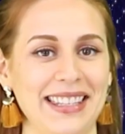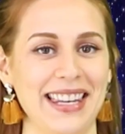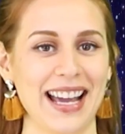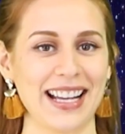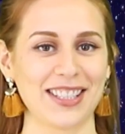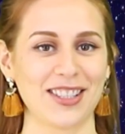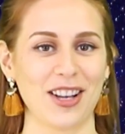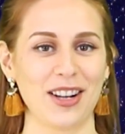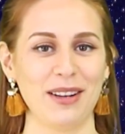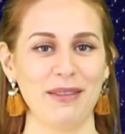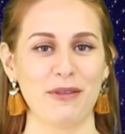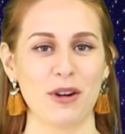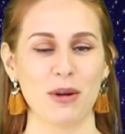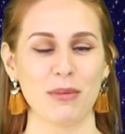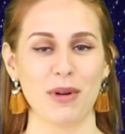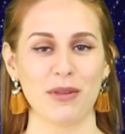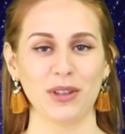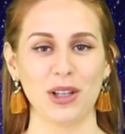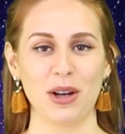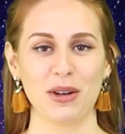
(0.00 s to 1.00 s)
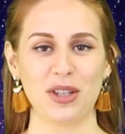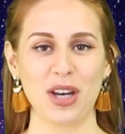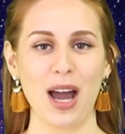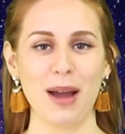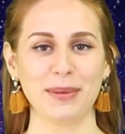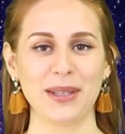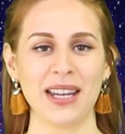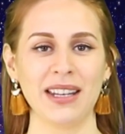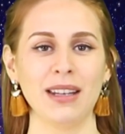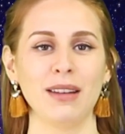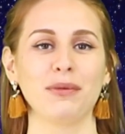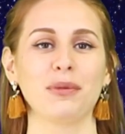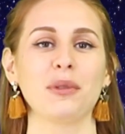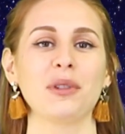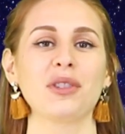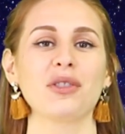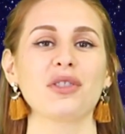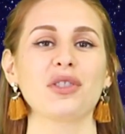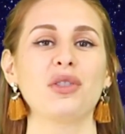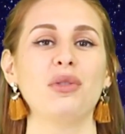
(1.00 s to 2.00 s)
Next on Inform Overload, top 10
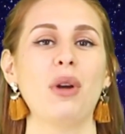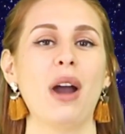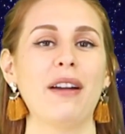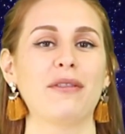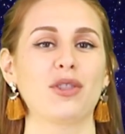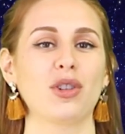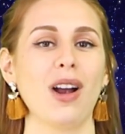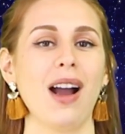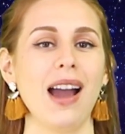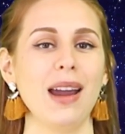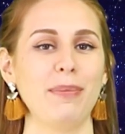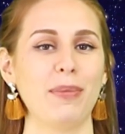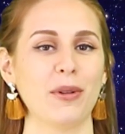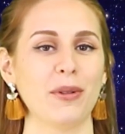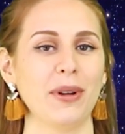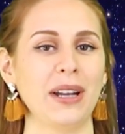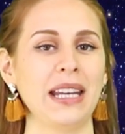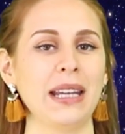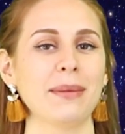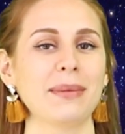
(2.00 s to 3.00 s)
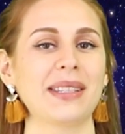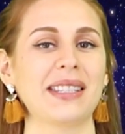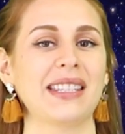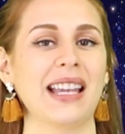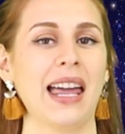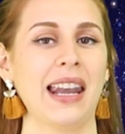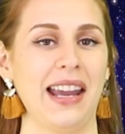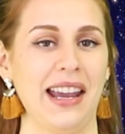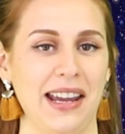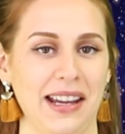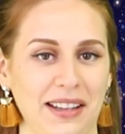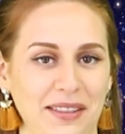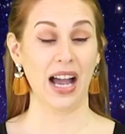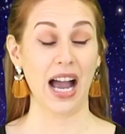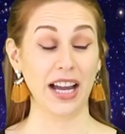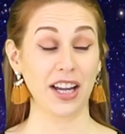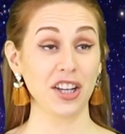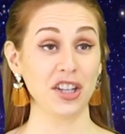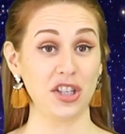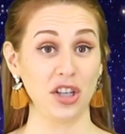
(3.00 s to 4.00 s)
influencers who have tried perineum sunning.
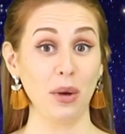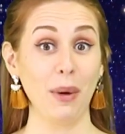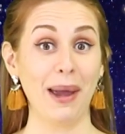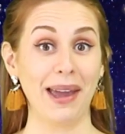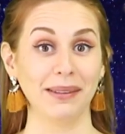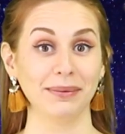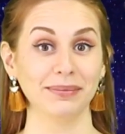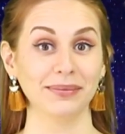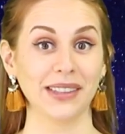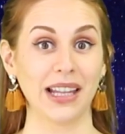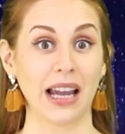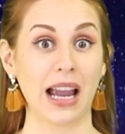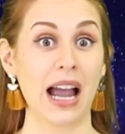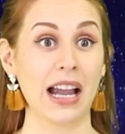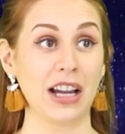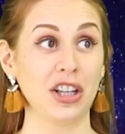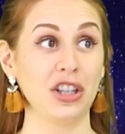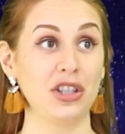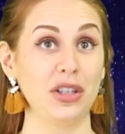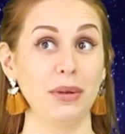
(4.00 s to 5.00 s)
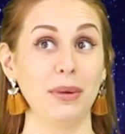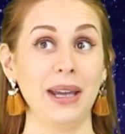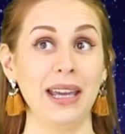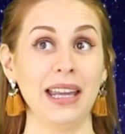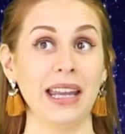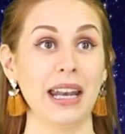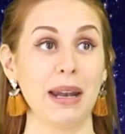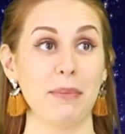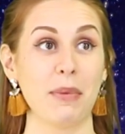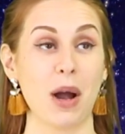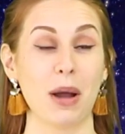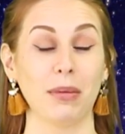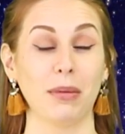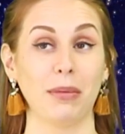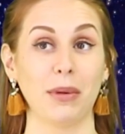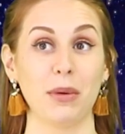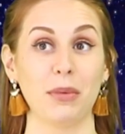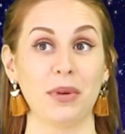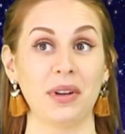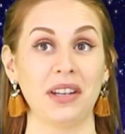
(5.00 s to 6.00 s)
I could do it. Like, I could do it, and it
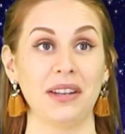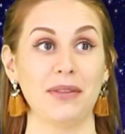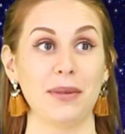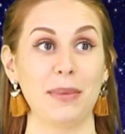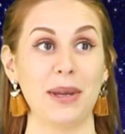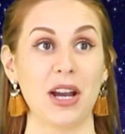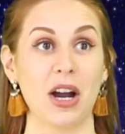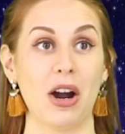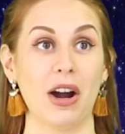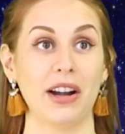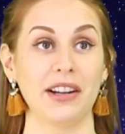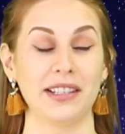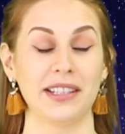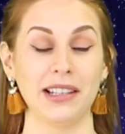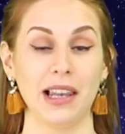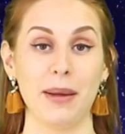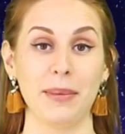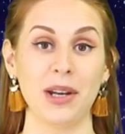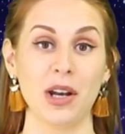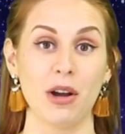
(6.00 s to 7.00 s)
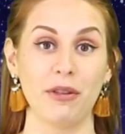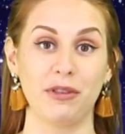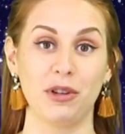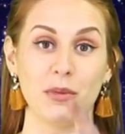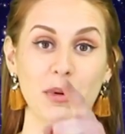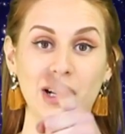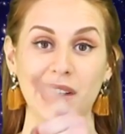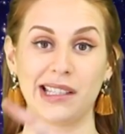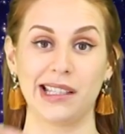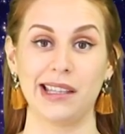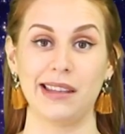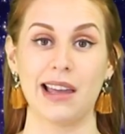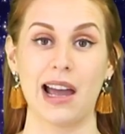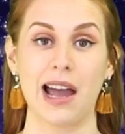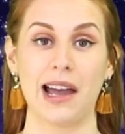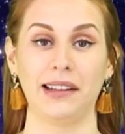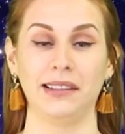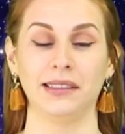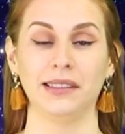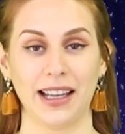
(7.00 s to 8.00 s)
probably wouldn't even be hard. Let me know if you wanna see
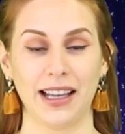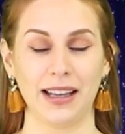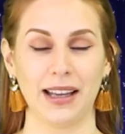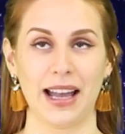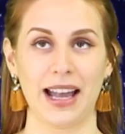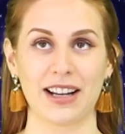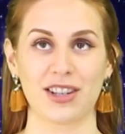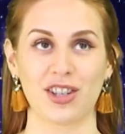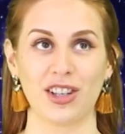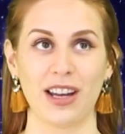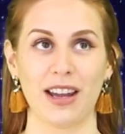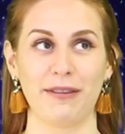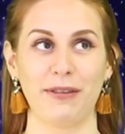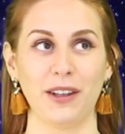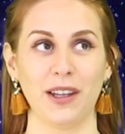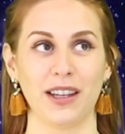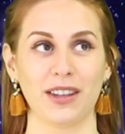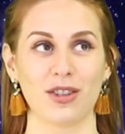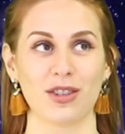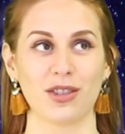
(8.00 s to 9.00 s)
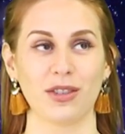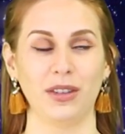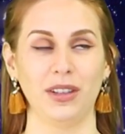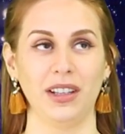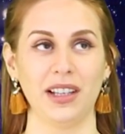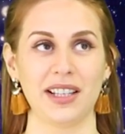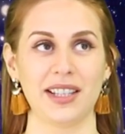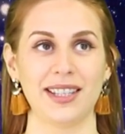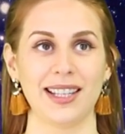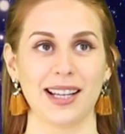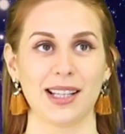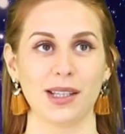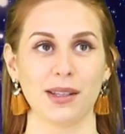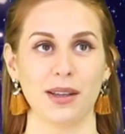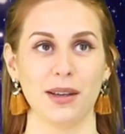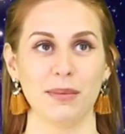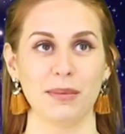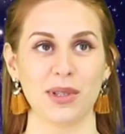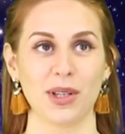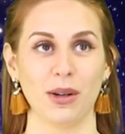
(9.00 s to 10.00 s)
that. Actually, I feel like there's only like six of
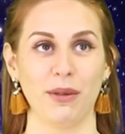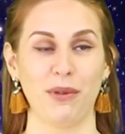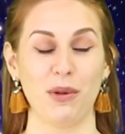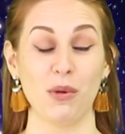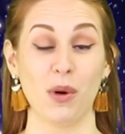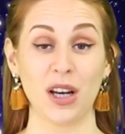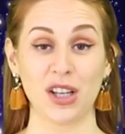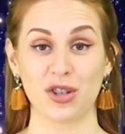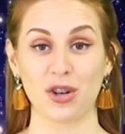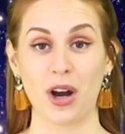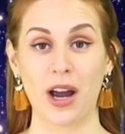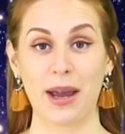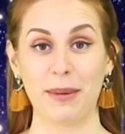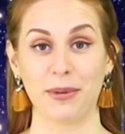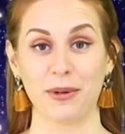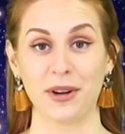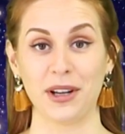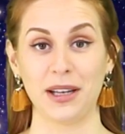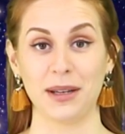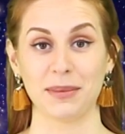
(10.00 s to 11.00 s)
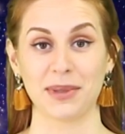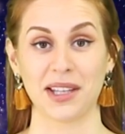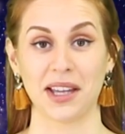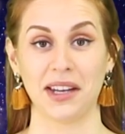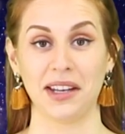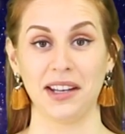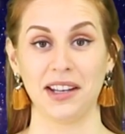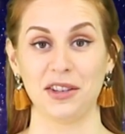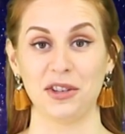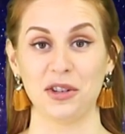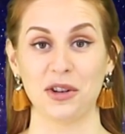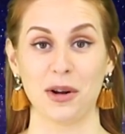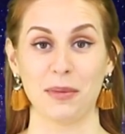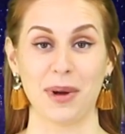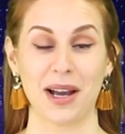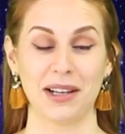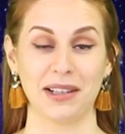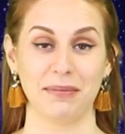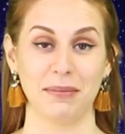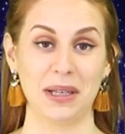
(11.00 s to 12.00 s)
them, so if you wanna try perineum sunning and you don't
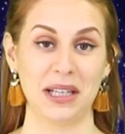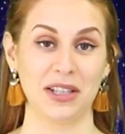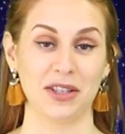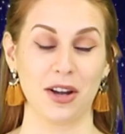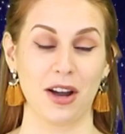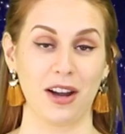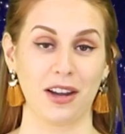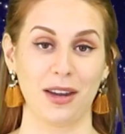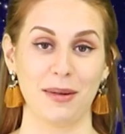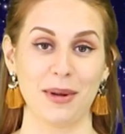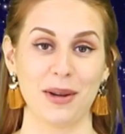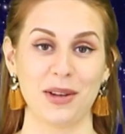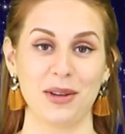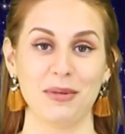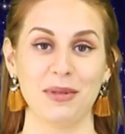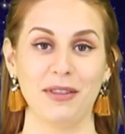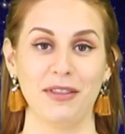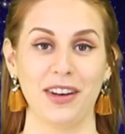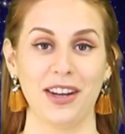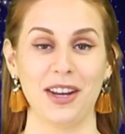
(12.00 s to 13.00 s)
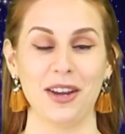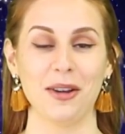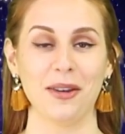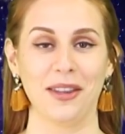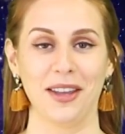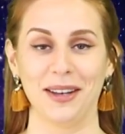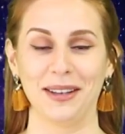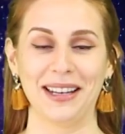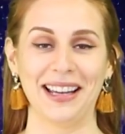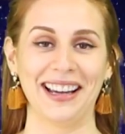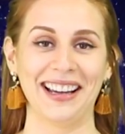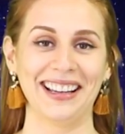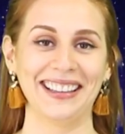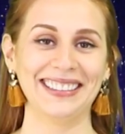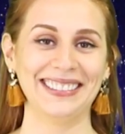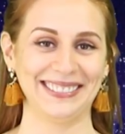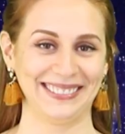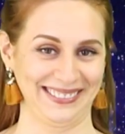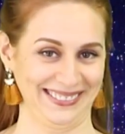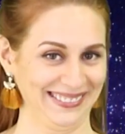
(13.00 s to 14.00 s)
mind me talking about you in a video, then
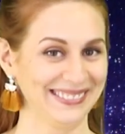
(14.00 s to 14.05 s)
uh,